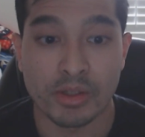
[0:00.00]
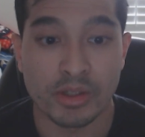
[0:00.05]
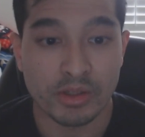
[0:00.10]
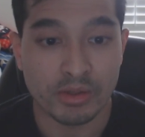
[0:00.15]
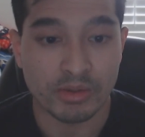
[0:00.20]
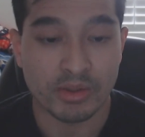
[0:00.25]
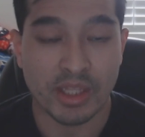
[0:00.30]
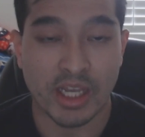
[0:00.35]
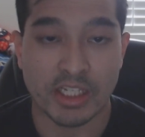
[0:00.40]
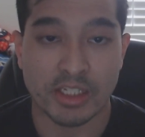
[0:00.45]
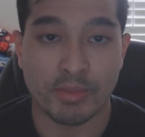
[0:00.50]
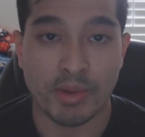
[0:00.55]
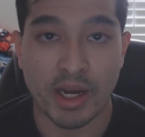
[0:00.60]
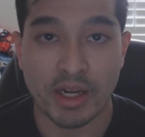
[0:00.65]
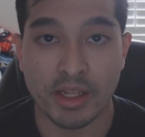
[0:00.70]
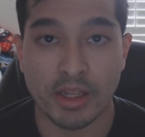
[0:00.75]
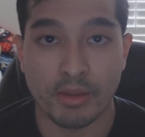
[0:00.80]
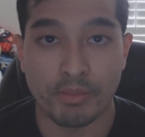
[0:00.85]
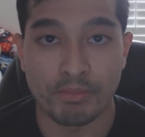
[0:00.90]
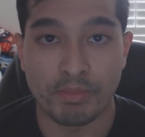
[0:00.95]
that's about
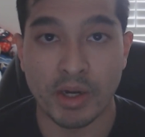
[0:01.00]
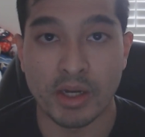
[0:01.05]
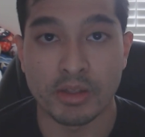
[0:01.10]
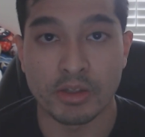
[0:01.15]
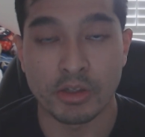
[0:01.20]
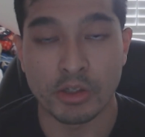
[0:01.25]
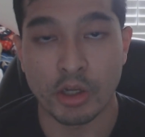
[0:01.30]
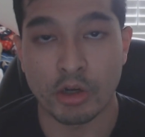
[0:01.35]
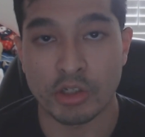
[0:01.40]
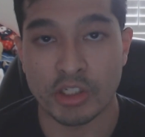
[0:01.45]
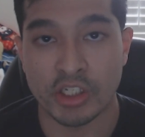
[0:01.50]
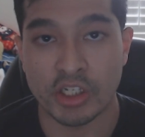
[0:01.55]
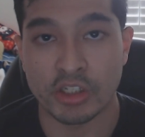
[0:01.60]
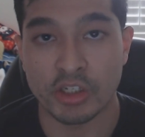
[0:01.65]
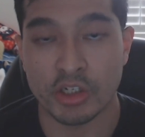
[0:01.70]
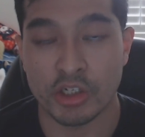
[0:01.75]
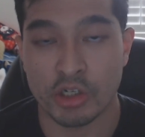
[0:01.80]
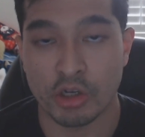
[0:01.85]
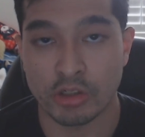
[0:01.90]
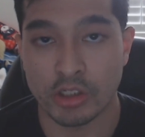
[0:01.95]
it. But, you know, Cinder
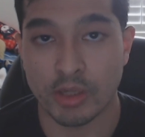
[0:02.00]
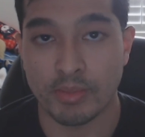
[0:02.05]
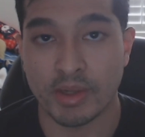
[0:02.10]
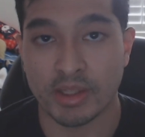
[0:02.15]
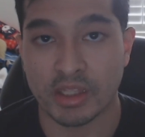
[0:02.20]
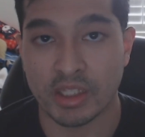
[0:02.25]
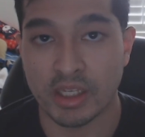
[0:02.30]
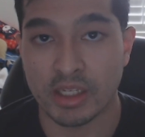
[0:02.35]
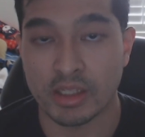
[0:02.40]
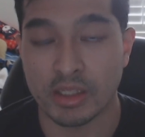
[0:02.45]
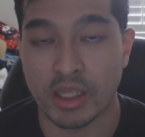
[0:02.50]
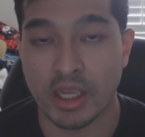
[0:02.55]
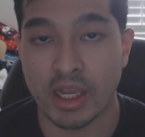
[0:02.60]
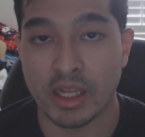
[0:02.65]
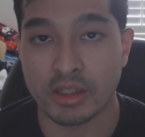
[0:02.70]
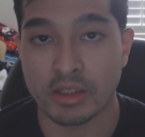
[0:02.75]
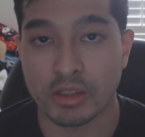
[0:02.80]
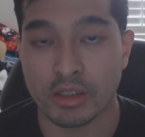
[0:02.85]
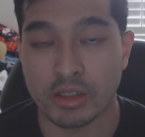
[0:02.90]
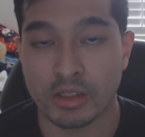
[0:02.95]
shows up at the
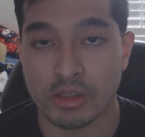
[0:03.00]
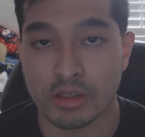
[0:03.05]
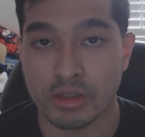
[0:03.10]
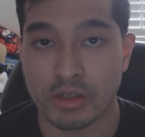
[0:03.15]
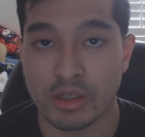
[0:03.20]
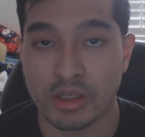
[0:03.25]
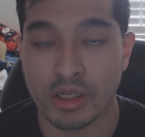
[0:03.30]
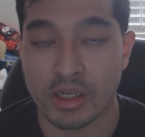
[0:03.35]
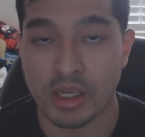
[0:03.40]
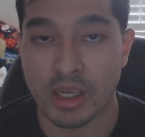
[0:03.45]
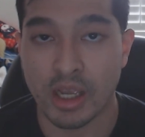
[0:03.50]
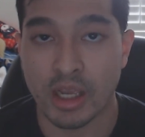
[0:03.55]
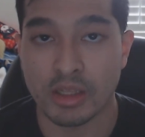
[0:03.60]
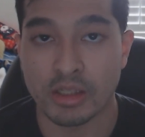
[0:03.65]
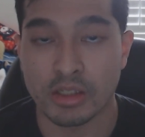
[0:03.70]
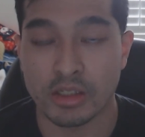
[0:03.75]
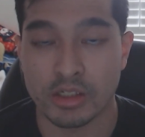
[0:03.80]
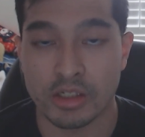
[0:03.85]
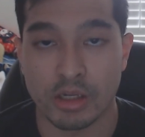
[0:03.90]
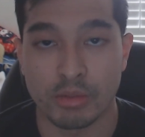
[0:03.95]
end of
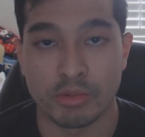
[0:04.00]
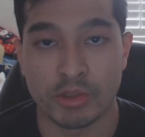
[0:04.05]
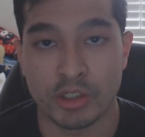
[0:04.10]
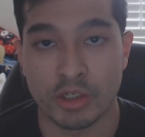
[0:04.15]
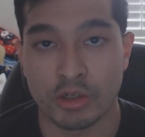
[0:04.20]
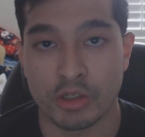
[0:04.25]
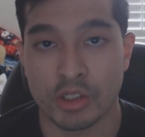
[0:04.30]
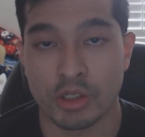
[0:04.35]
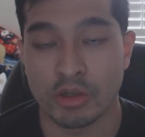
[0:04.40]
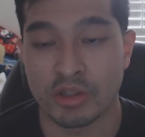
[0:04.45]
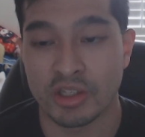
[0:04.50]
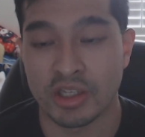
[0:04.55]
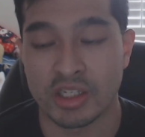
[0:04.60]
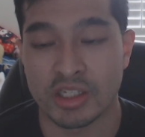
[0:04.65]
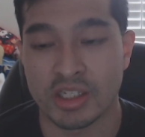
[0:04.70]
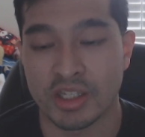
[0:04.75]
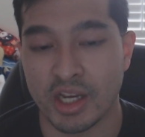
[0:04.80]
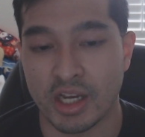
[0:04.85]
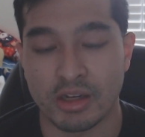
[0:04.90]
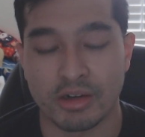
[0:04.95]
this episode, so it's
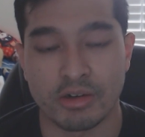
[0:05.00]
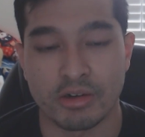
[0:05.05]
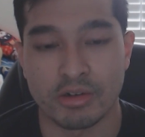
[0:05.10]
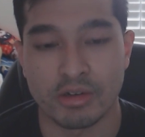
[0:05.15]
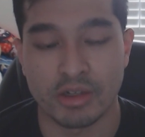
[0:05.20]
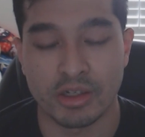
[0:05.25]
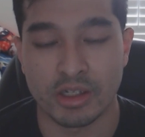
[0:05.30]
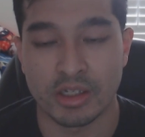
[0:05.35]
not her.